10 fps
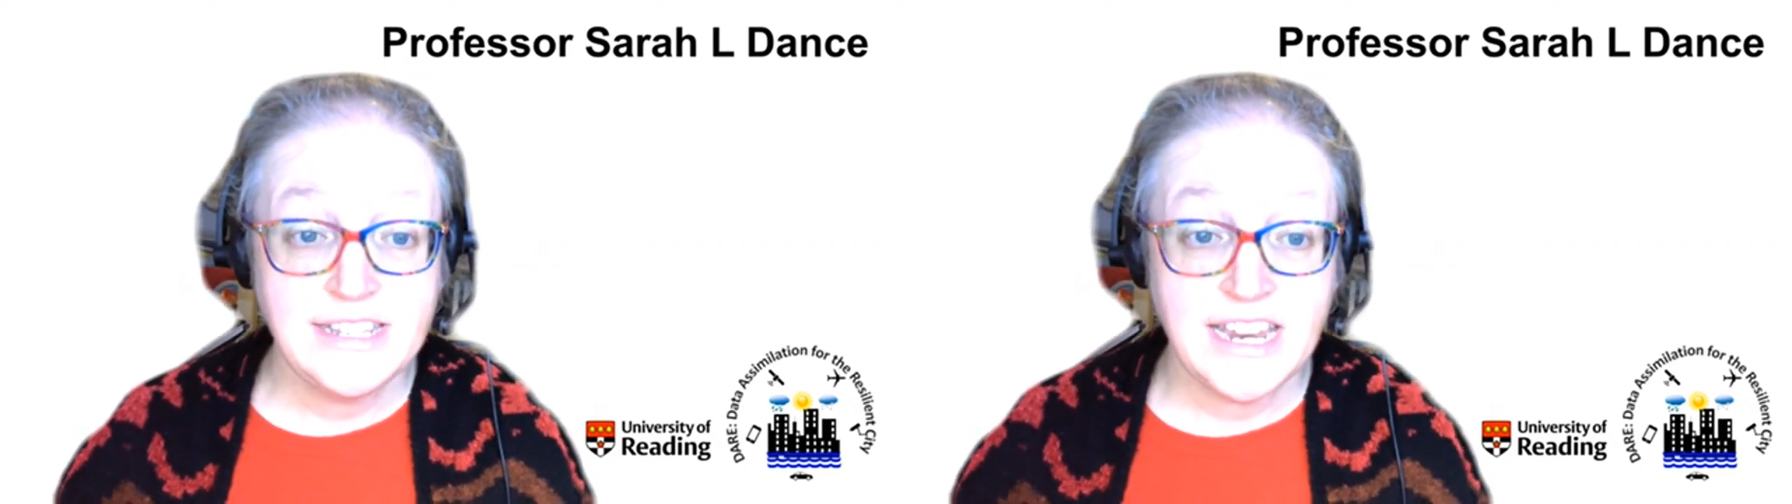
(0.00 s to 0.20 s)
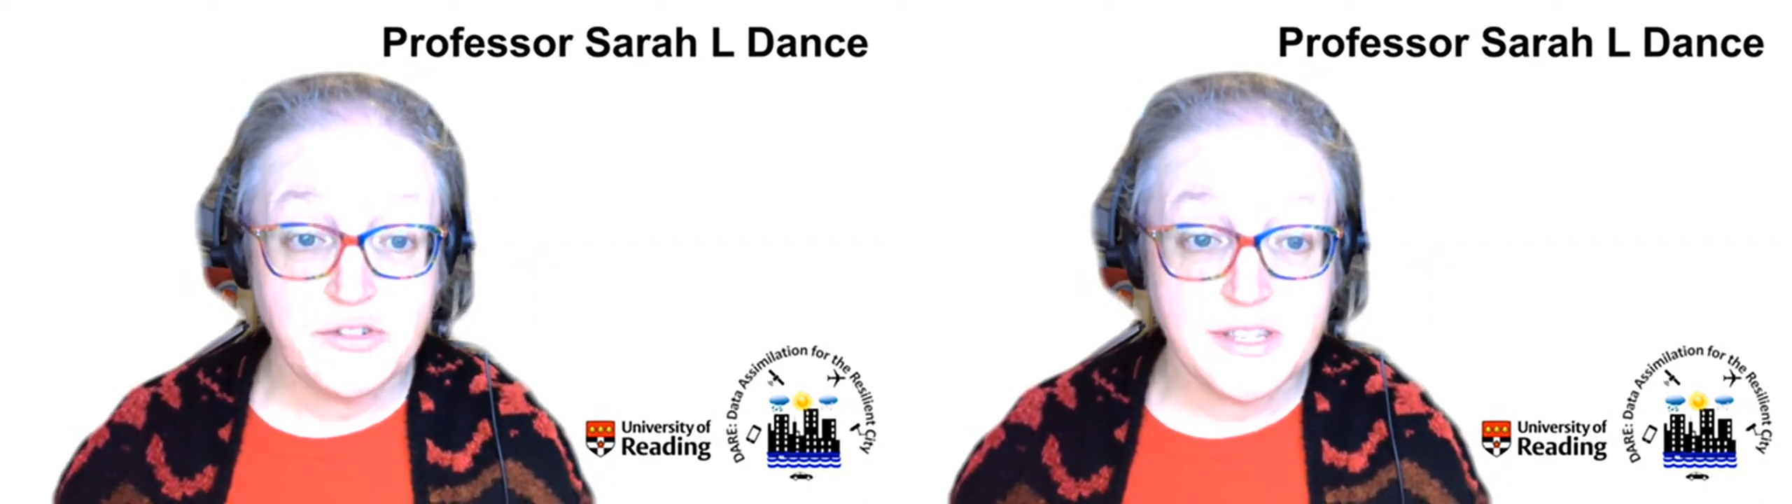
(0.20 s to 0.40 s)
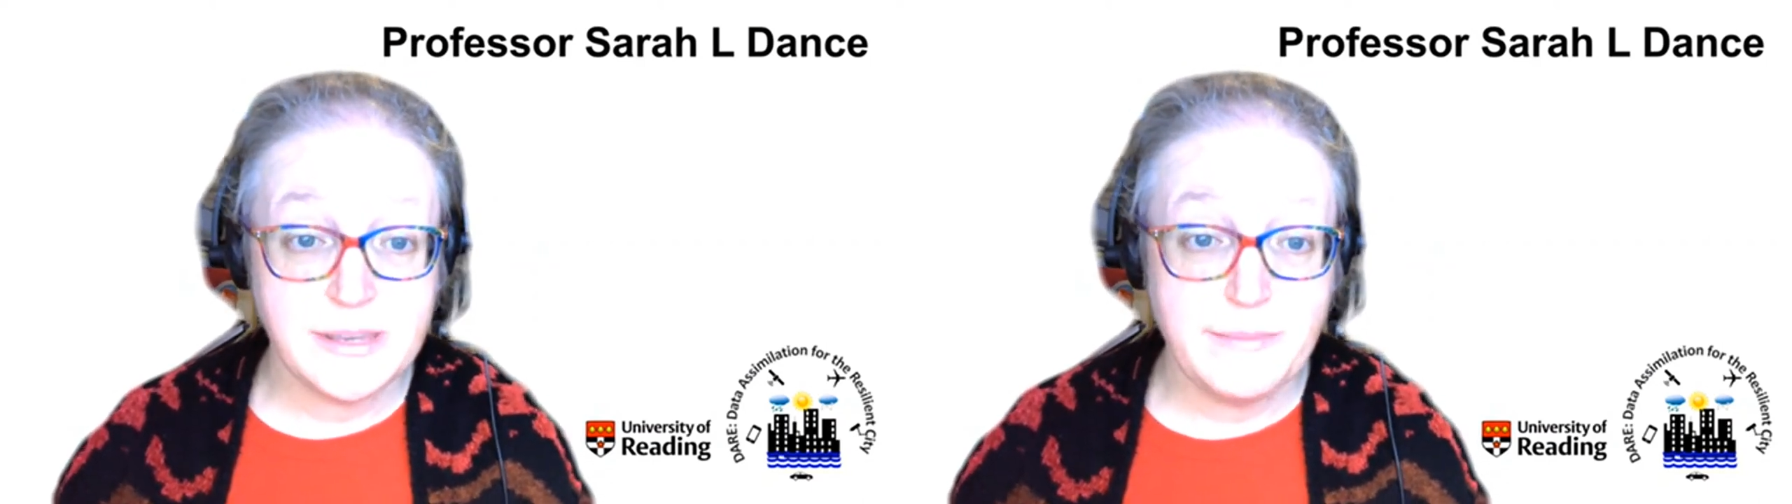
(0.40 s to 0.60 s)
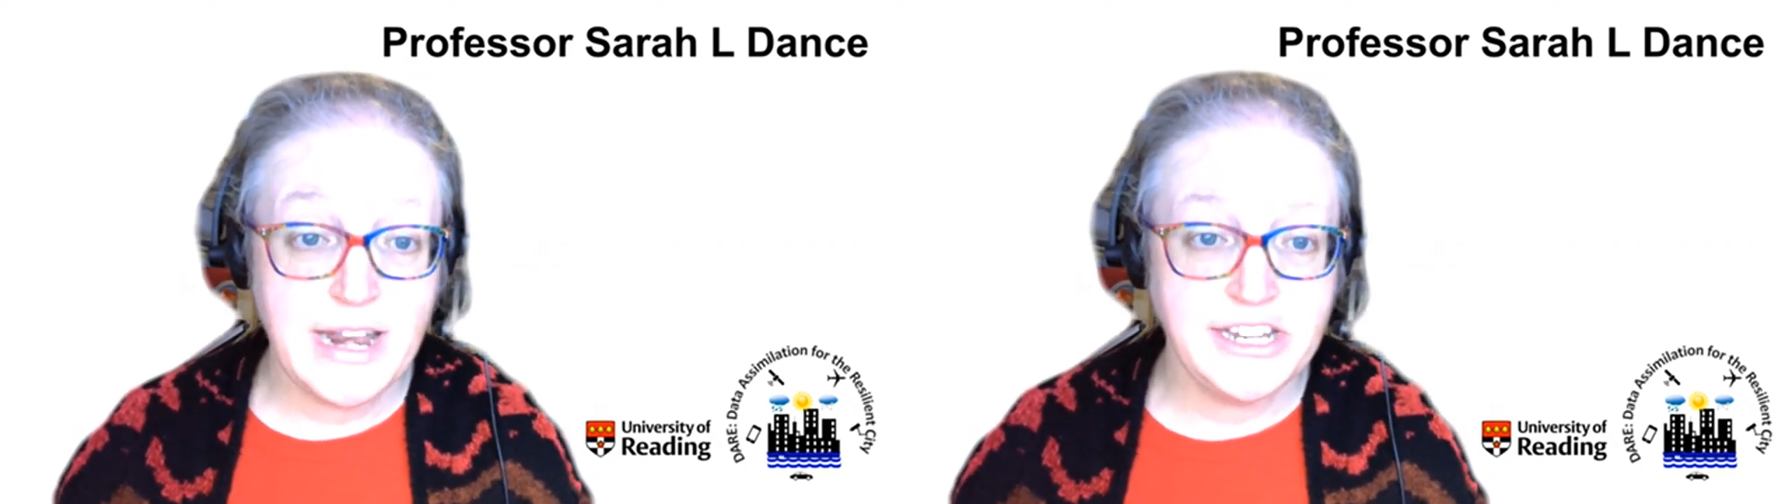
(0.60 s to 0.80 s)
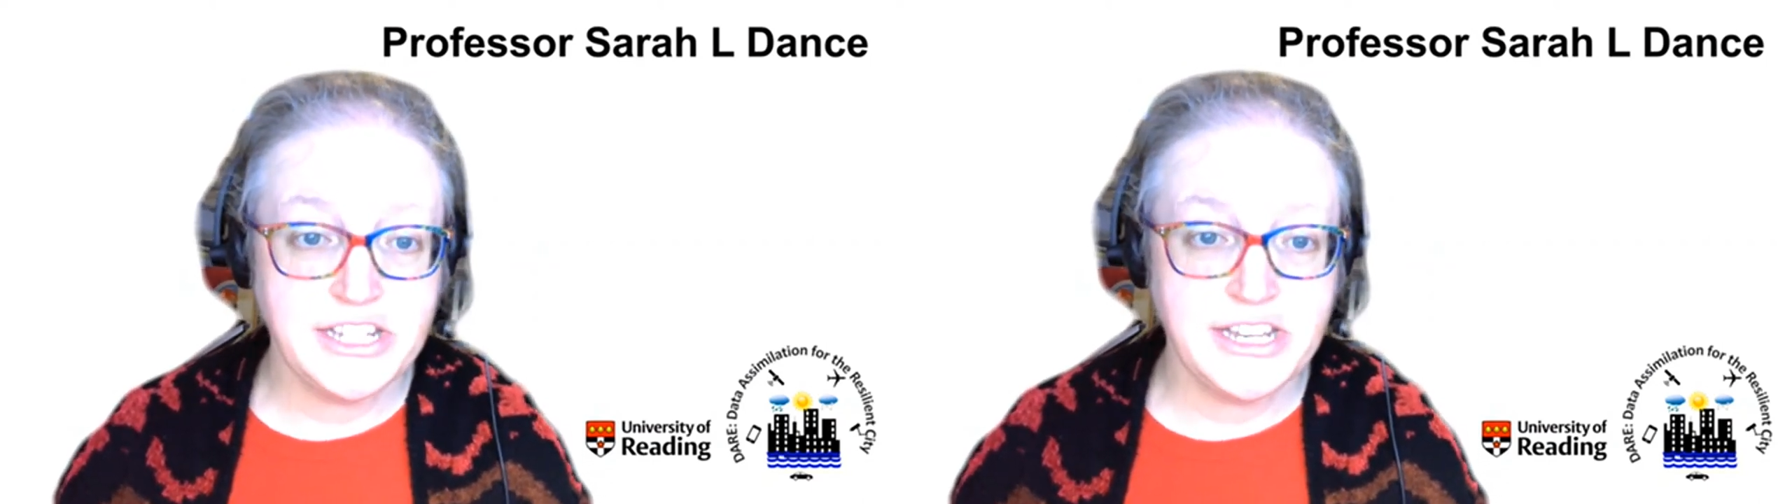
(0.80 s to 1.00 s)
Data
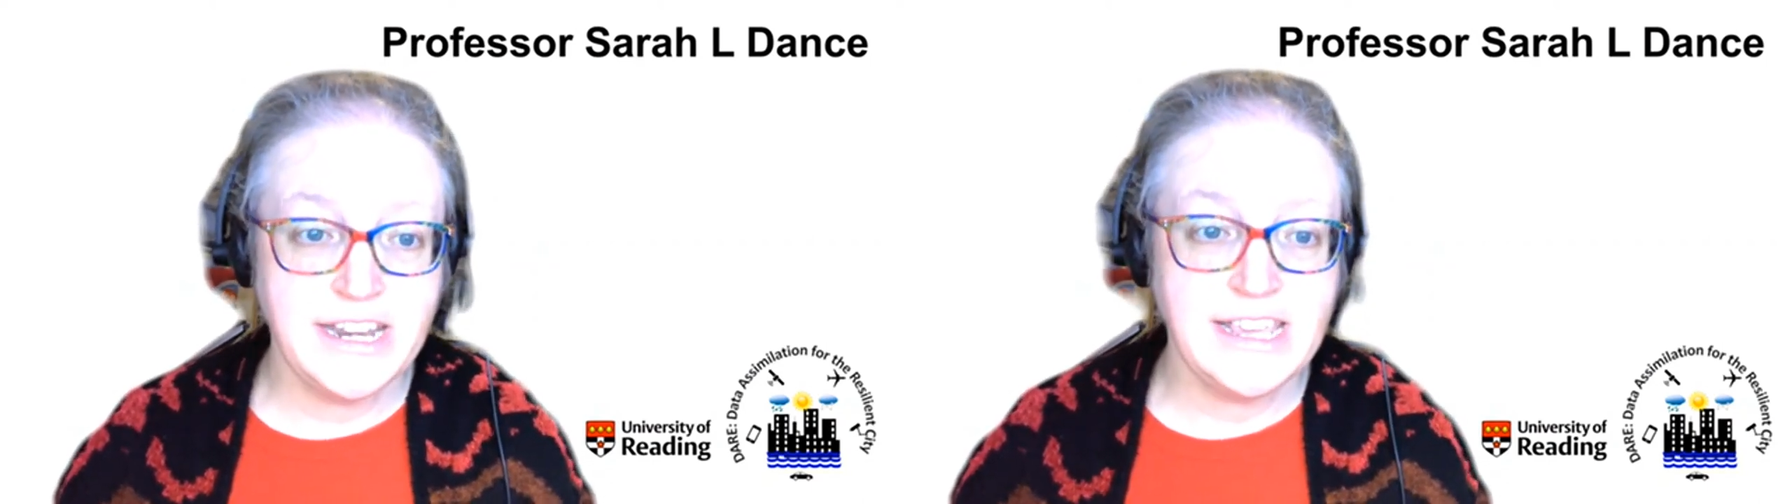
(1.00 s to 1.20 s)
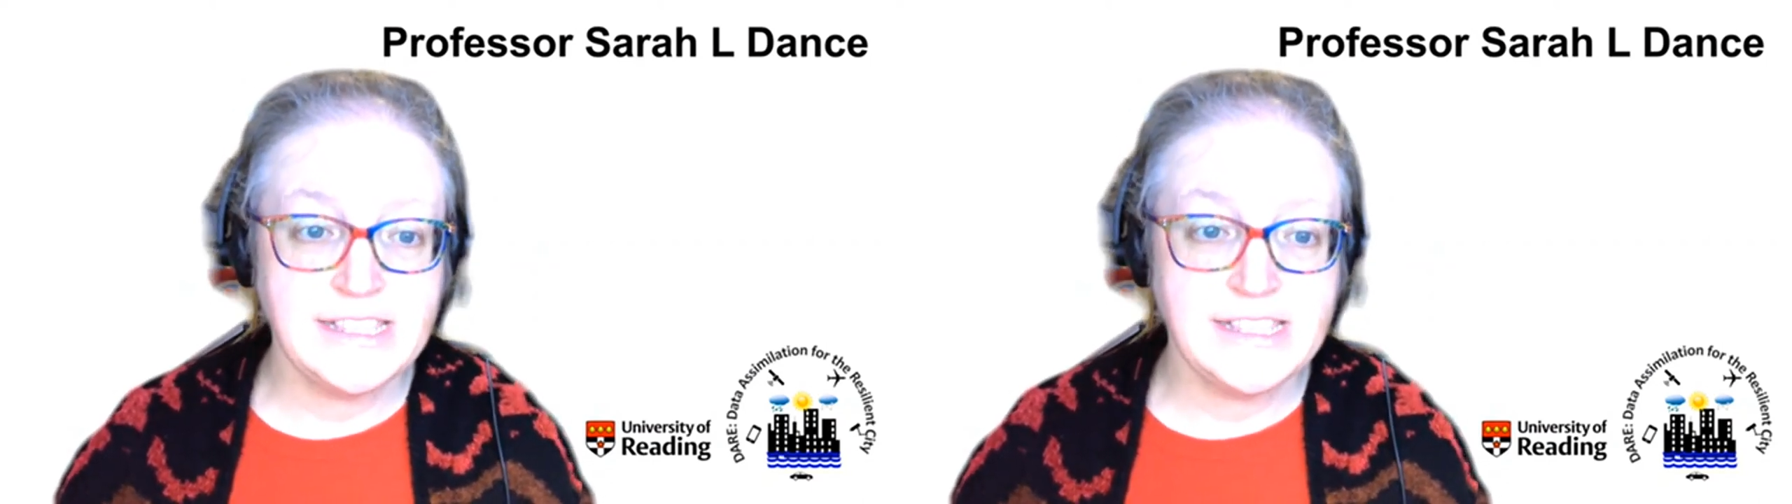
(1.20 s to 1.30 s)
assimilation